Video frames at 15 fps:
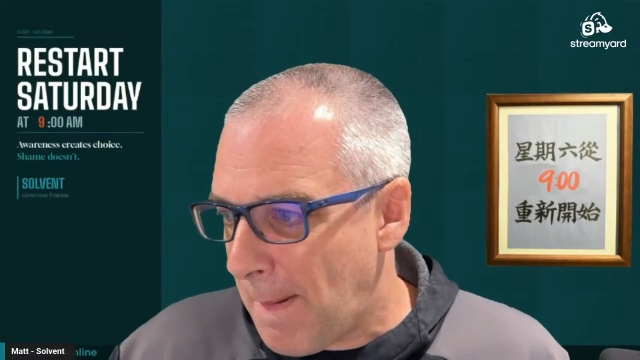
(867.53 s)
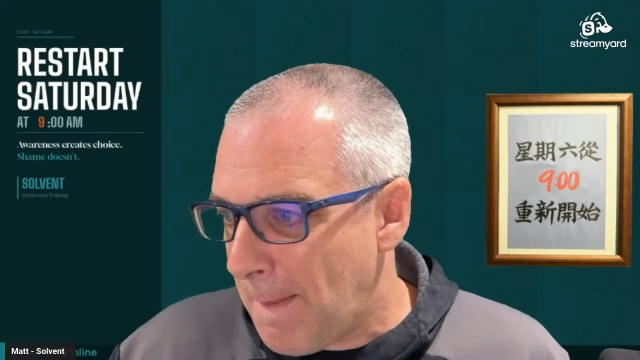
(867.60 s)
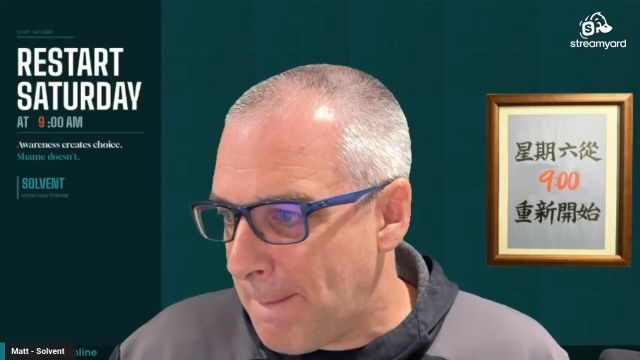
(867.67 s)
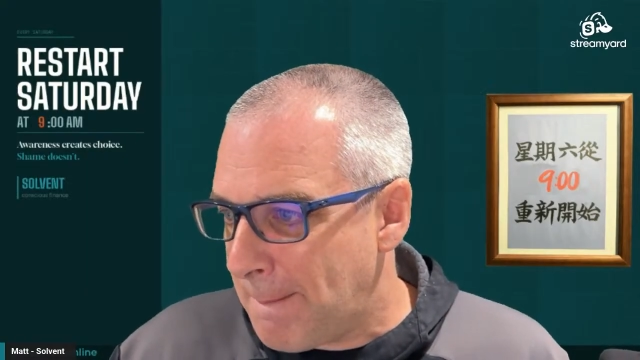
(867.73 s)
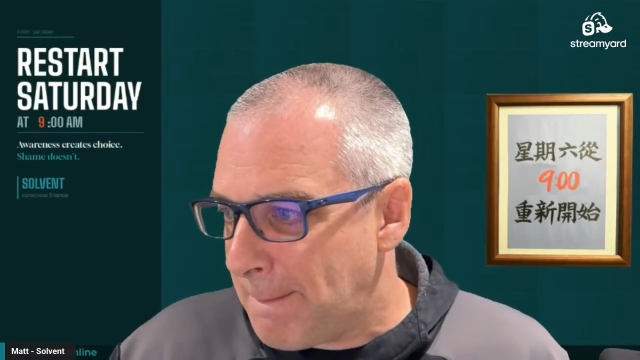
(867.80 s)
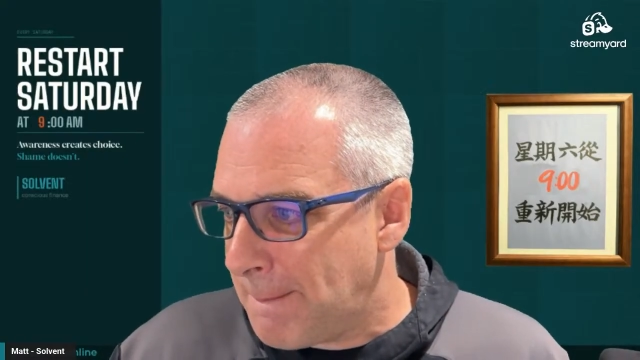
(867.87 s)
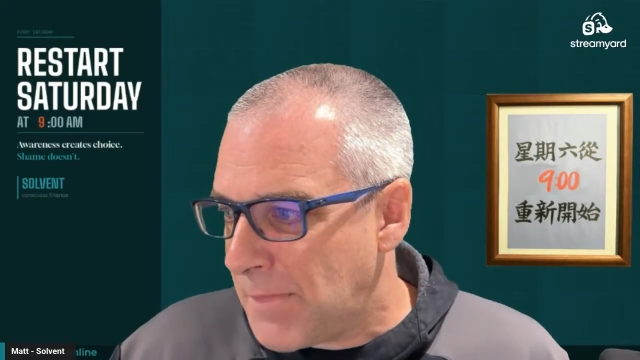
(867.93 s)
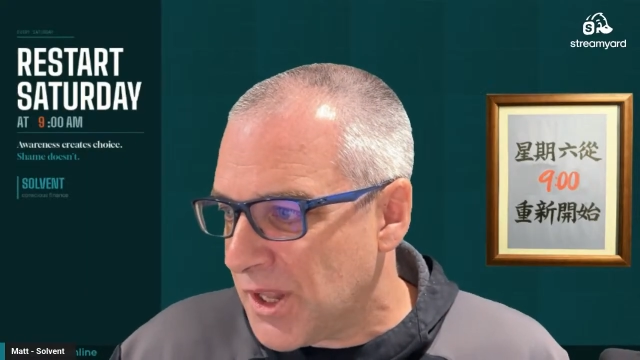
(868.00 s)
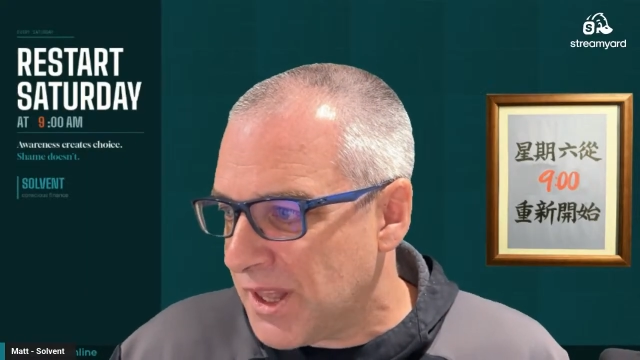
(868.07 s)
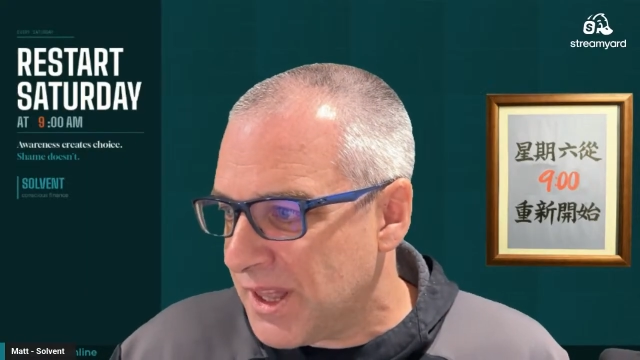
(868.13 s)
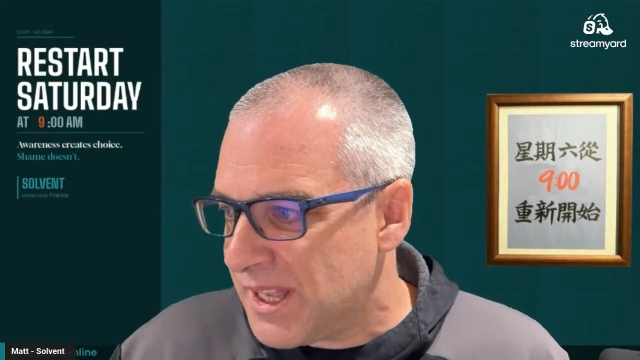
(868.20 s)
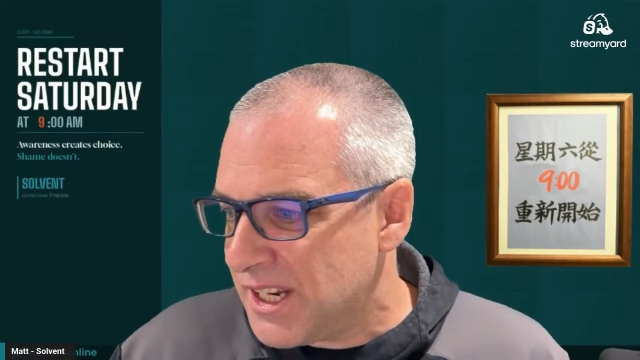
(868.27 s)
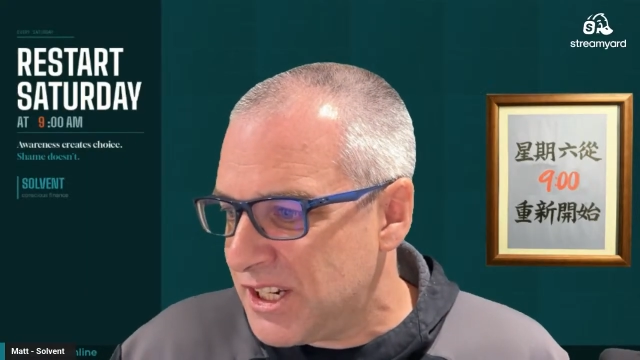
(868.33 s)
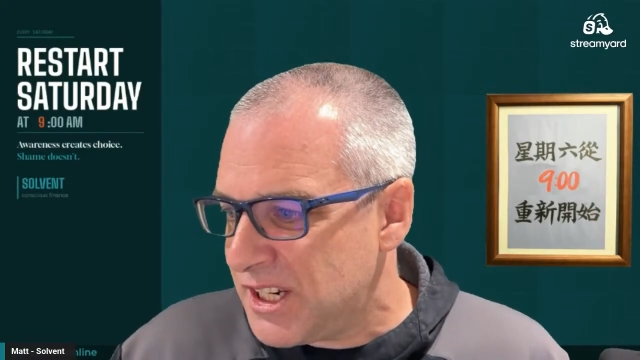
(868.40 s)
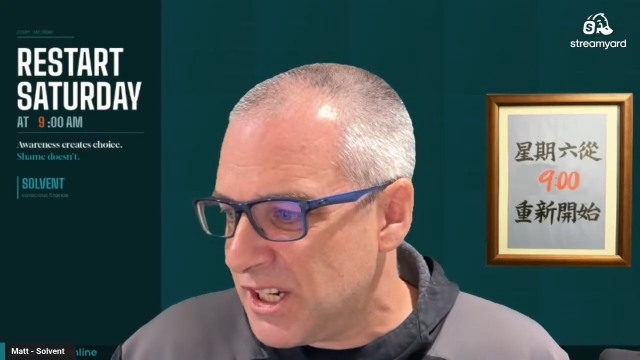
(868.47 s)
But
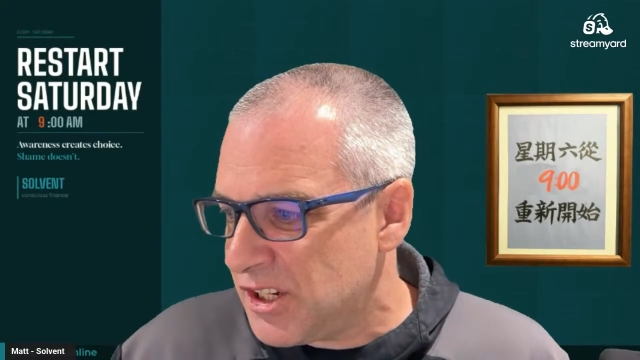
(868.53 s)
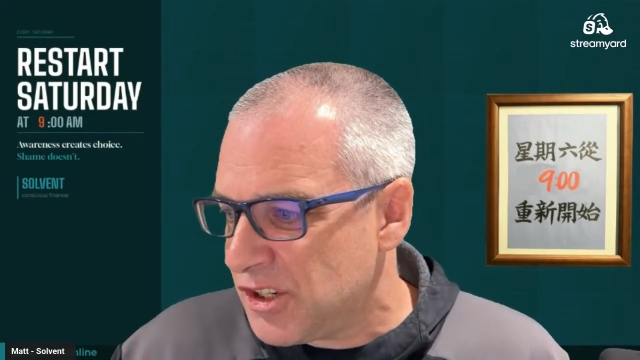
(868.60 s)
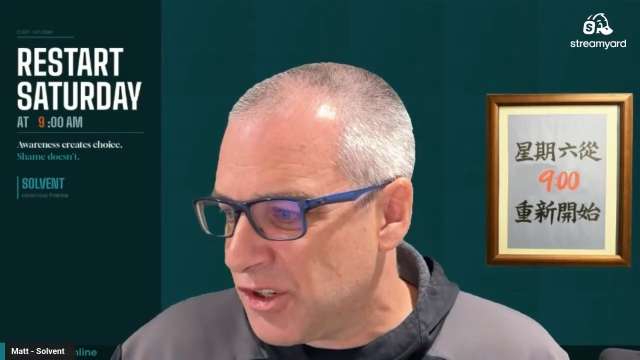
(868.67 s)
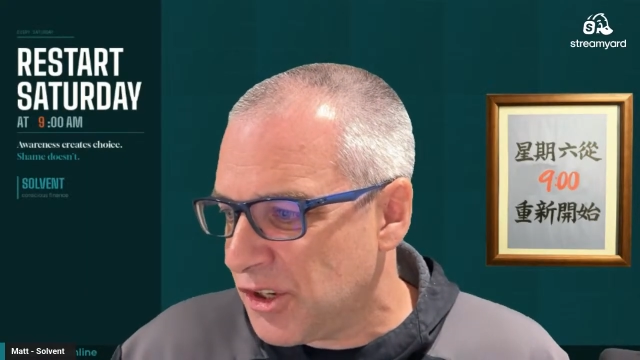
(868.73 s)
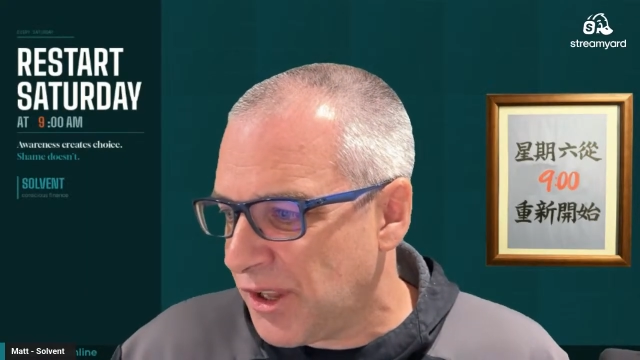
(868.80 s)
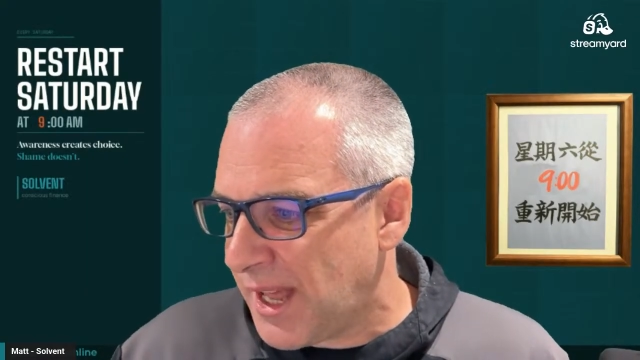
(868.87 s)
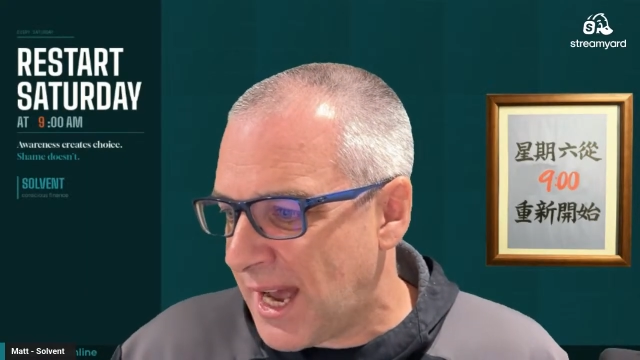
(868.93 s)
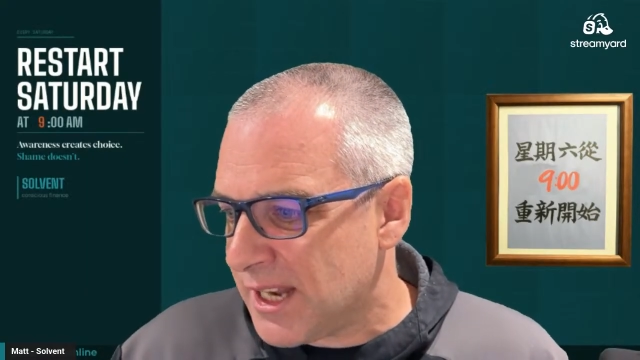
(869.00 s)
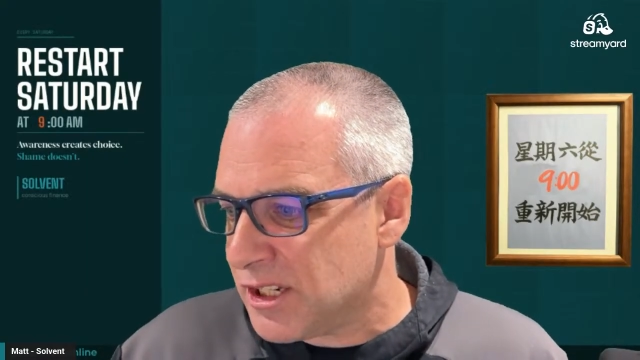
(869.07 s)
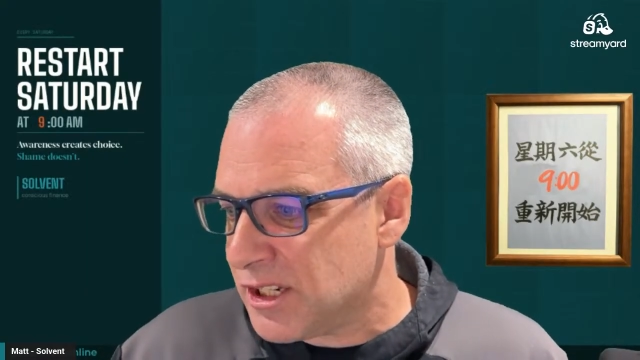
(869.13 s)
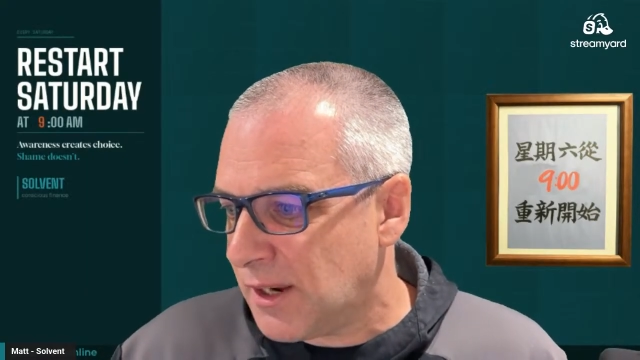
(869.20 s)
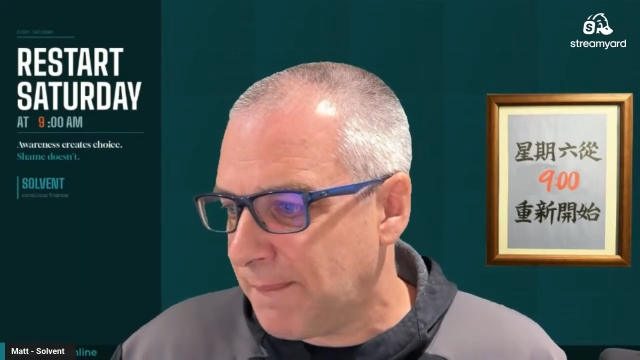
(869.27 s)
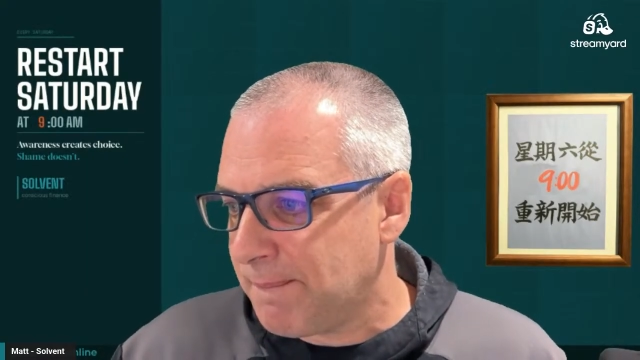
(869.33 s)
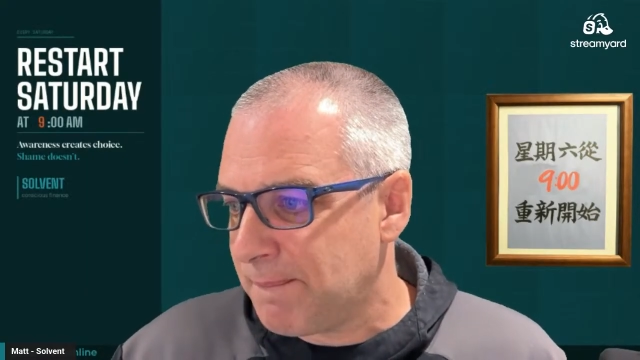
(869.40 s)
this is so that,